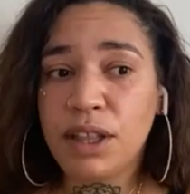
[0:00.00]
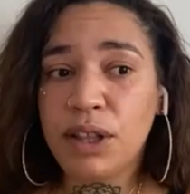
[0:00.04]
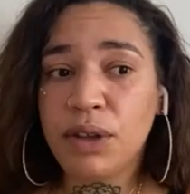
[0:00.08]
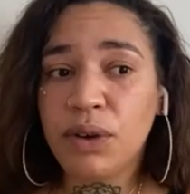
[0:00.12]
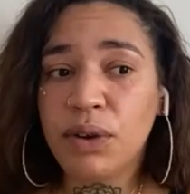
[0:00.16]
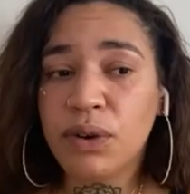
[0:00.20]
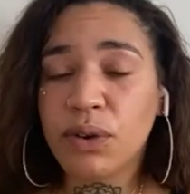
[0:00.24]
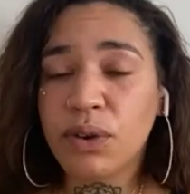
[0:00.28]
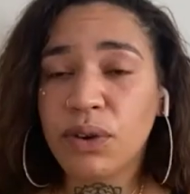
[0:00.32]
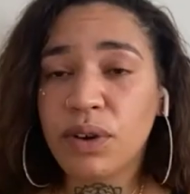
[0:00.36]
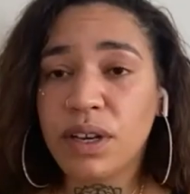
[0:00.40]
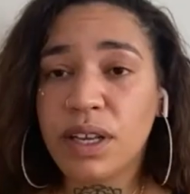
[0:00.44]

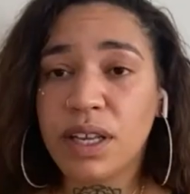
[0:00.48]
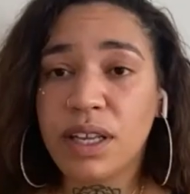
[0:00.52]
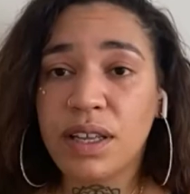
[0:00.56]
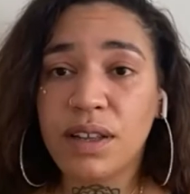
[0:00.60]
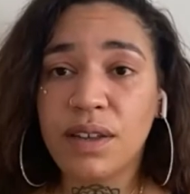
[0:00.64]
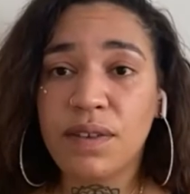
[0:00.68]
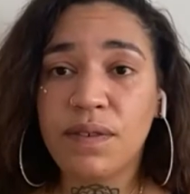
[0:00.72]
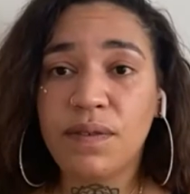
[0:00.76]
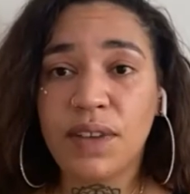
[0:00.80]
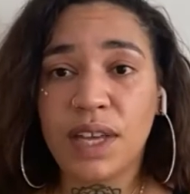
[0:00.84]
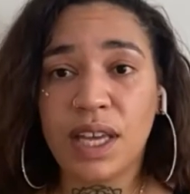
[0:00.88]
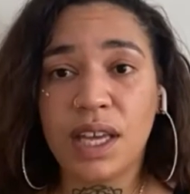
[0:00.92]

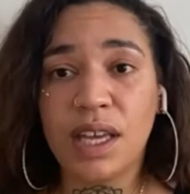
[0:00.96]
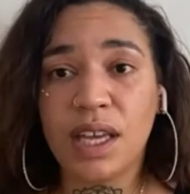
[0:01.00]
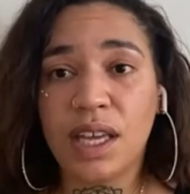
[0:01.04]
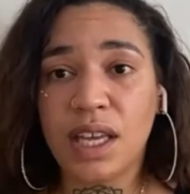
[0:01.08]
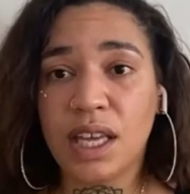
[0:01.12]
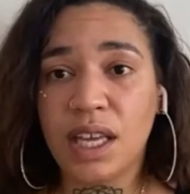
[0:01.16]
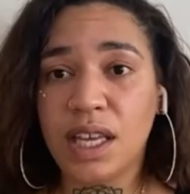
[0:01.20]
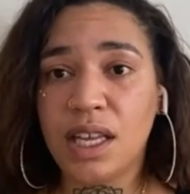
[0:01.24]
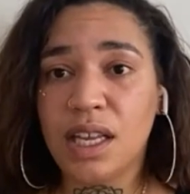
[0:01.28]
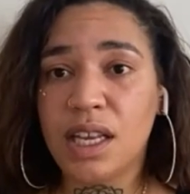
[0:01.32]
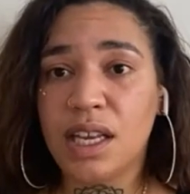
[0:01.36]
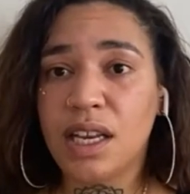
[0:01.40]
lucrative, it
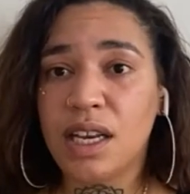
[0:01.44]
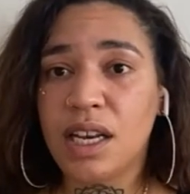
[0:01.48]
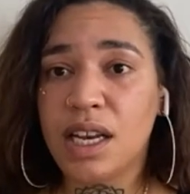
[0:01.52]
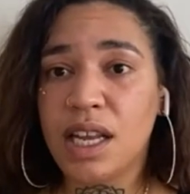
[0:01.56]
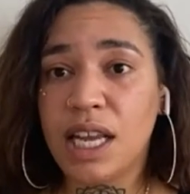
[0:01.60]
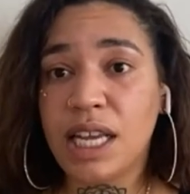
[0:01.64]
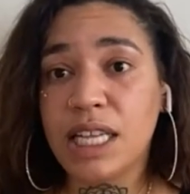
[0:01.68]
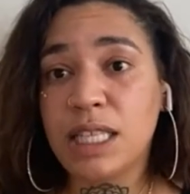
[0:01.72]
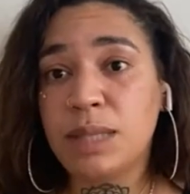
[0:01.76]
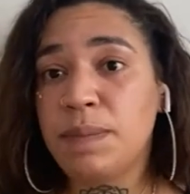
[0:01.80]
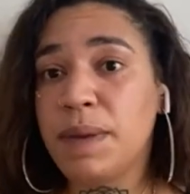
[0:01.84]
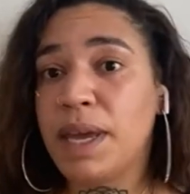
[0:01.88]
can
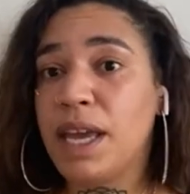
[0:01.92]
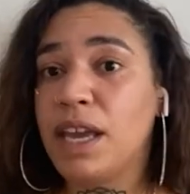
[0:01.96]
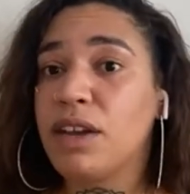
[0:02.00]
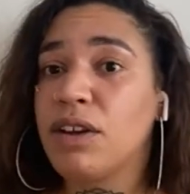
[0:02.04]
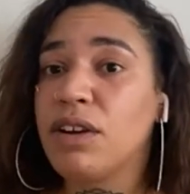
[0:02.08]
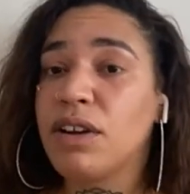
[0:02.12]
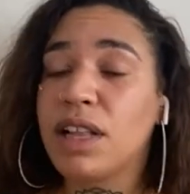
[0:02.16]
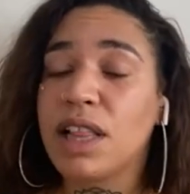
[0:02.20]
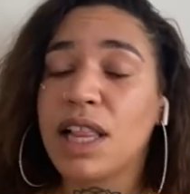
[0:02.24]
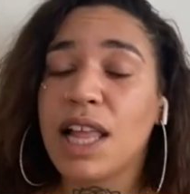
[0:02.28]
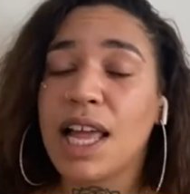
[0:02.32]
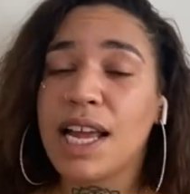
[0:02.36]
expand
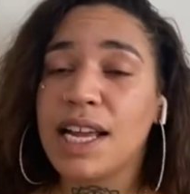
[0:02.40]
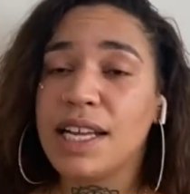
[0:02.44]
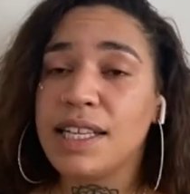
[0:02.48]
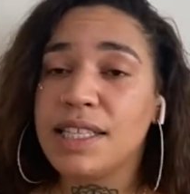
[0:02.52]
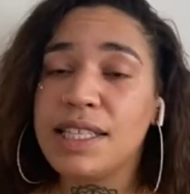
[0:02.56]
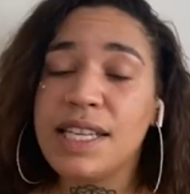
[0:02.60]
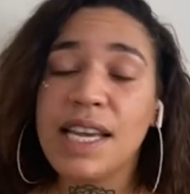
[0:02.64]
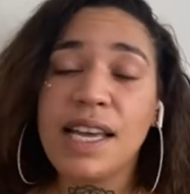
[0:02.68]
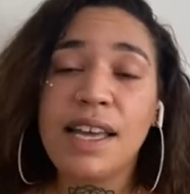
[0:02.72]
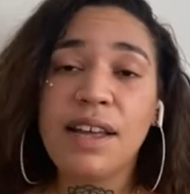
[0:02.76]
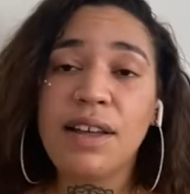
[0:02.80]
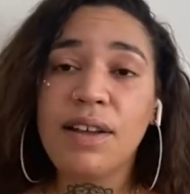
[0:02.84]
your
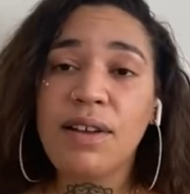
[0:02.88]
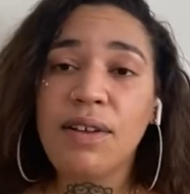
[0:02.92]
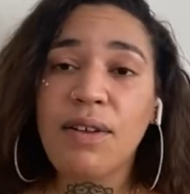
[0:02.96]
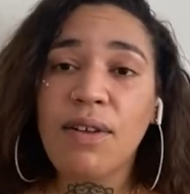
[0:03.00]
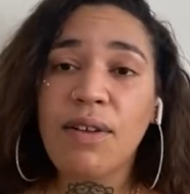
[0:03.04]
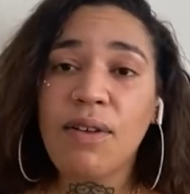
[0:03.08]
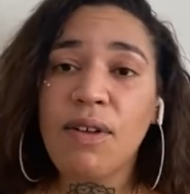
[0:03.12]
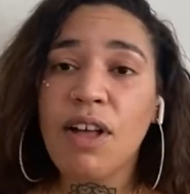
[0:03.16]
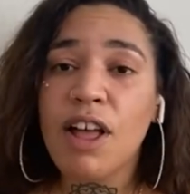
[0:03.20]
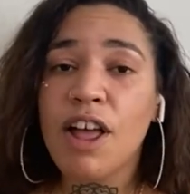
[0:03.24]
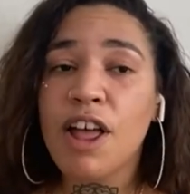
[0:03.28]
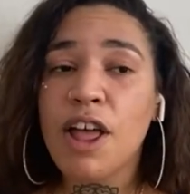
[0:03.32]

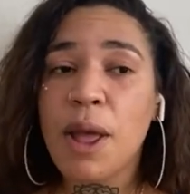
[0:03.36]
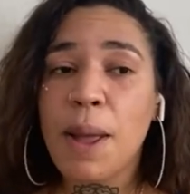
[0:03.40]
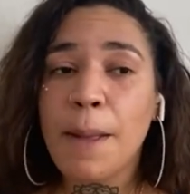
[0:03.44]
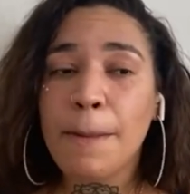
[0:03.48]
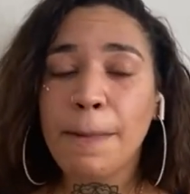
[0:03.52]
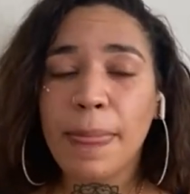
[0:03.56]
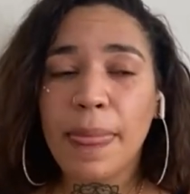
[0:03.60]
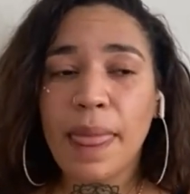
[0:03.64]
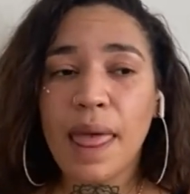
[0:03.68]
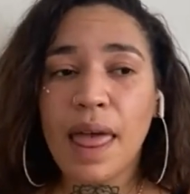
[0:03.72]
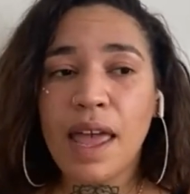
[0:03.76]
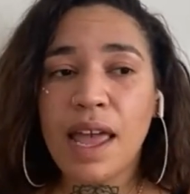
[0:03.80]
clientele
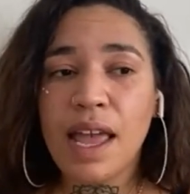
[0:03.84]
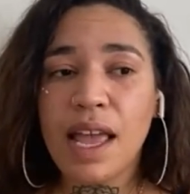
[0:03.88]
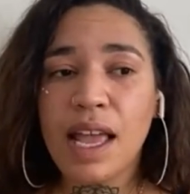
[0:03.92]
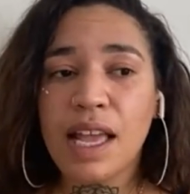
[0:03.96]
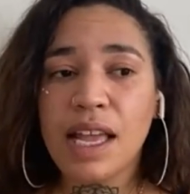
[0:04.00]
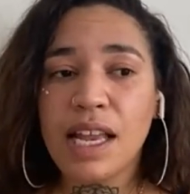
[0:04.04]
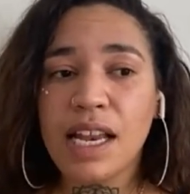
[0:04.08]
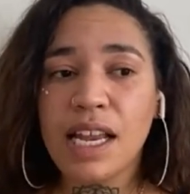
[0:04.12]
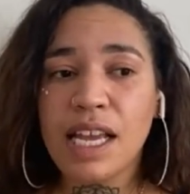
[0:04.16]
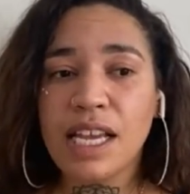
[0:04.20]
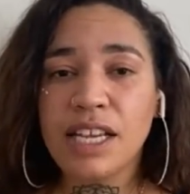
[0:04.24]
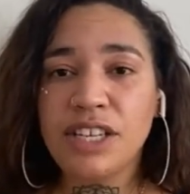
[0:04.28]

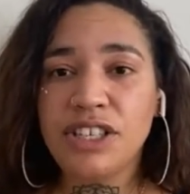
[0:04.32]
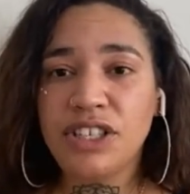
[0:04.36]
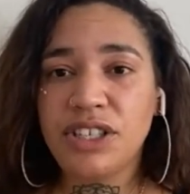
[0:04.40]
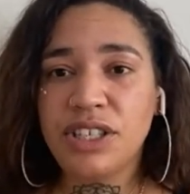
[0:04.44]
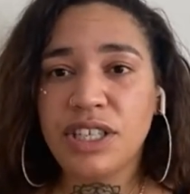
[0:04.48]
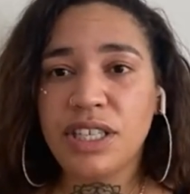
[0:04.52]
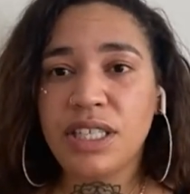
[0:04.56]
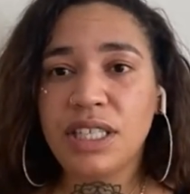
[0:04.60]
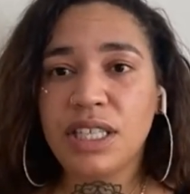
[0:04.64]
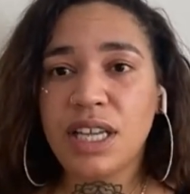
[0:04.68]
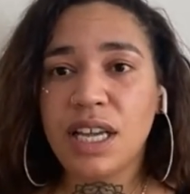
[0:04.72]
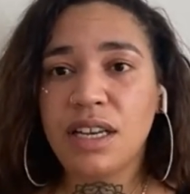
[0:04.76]
and it's
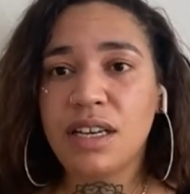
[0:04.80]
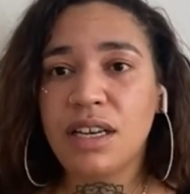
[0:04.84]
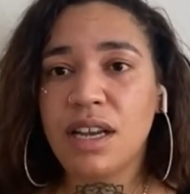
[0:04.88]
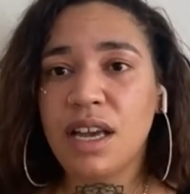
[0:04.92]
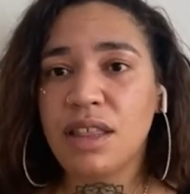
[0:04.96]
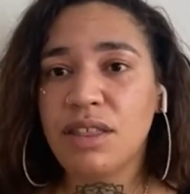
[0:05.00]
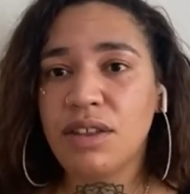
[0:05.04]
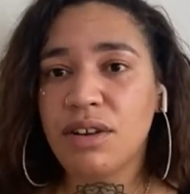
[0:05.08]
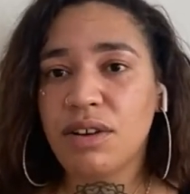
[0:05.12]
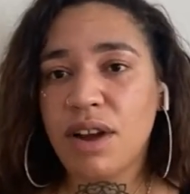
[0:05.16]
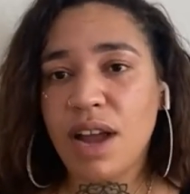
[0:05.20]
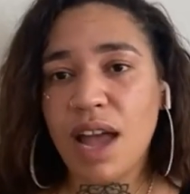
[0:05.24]
just
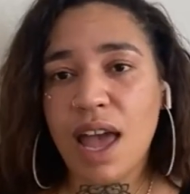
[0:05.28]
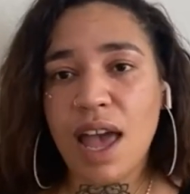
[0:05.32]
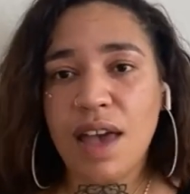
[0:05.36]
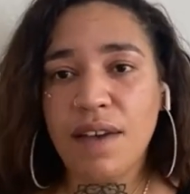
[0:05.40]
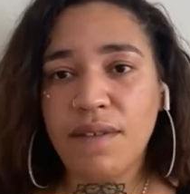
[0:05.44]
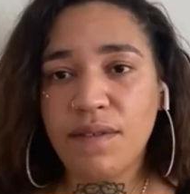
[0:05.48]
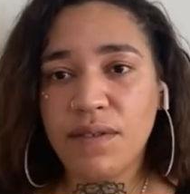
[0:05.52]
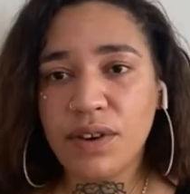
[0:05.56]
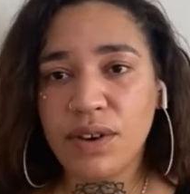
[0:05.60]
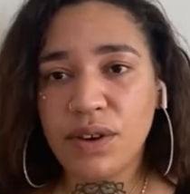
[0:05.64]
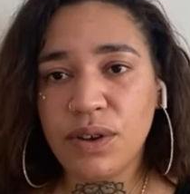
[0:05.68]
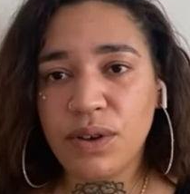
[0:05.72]
another
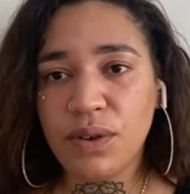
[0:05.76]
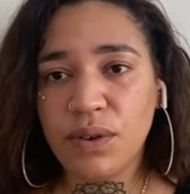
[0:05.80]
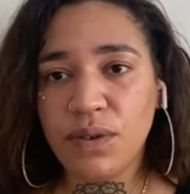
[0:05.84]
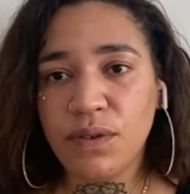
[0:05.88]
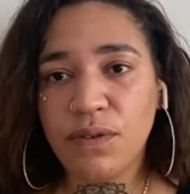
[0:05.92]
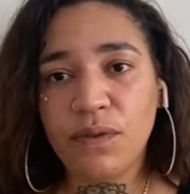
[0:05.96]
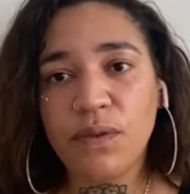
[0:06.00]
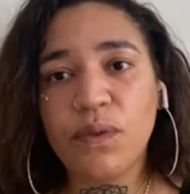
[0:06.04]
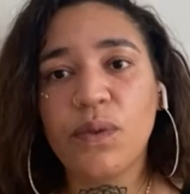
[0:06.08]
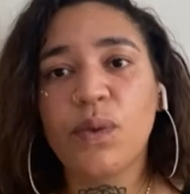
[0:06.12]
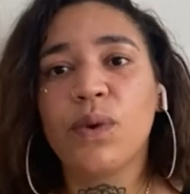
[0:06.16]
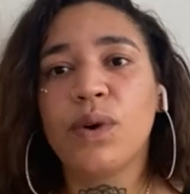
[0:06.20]
avenue
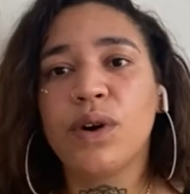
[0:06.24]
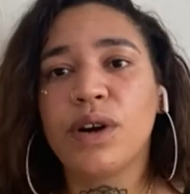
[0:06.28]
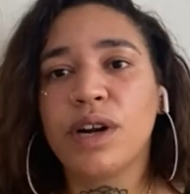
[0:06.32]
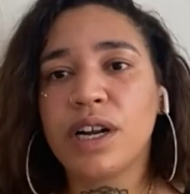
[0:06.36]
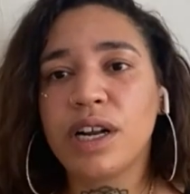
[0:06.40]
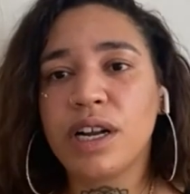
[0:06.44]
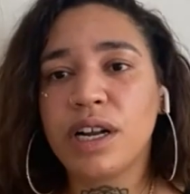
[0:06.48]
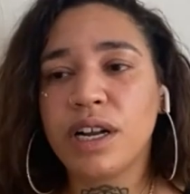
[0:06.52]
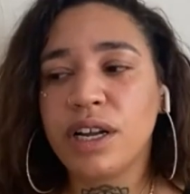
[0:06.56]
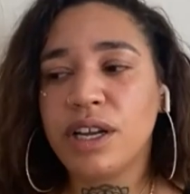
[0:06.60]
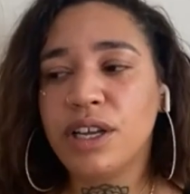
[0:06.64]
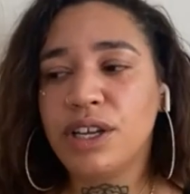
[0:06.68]

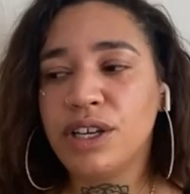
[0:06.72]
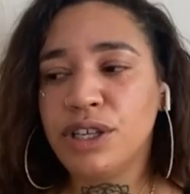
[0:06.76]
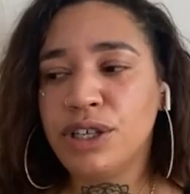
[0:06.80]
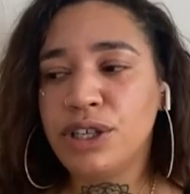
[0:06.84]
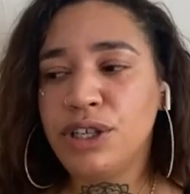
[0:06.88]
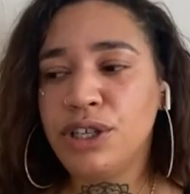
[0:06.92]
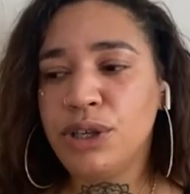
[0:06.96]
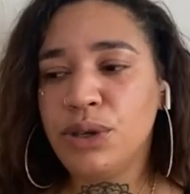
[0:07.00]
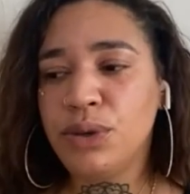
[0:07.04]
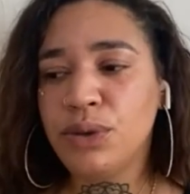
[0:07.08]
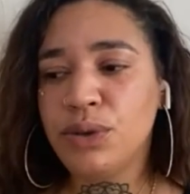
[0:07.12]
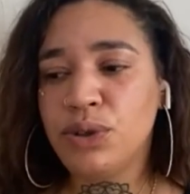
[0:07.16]
for
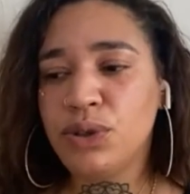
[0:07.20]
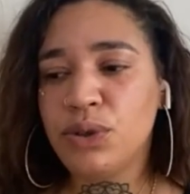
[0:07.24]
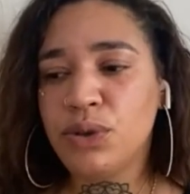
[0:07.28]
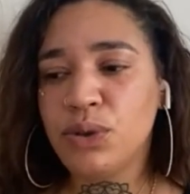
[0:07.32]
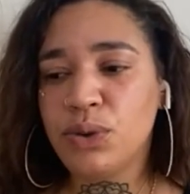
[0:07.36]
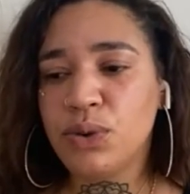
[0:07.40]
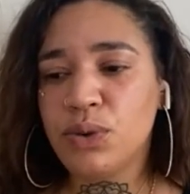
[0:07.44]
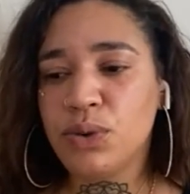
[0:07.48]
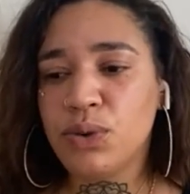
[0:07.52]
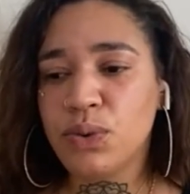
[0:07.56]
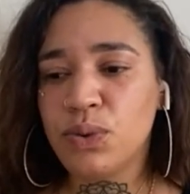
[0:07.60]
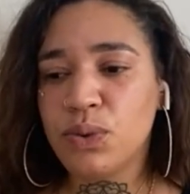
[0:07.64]
you
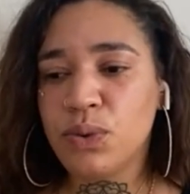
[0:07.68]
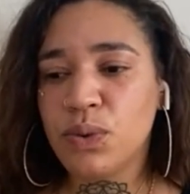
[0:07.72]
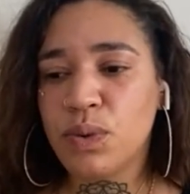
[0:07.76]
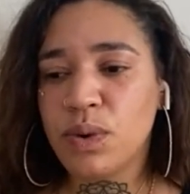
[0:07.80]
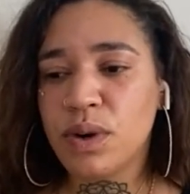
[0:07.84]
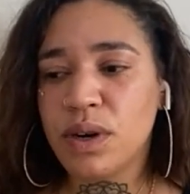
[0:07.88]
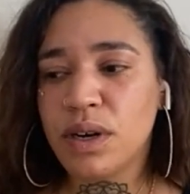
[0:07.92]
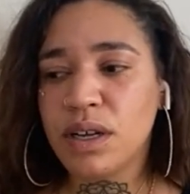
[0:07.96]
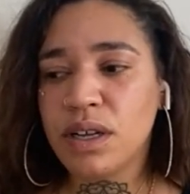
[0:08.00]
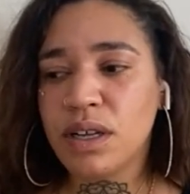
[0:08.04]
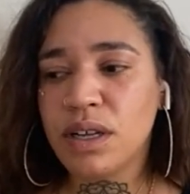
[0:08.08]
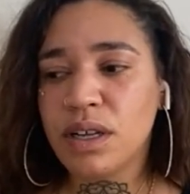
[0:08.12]
to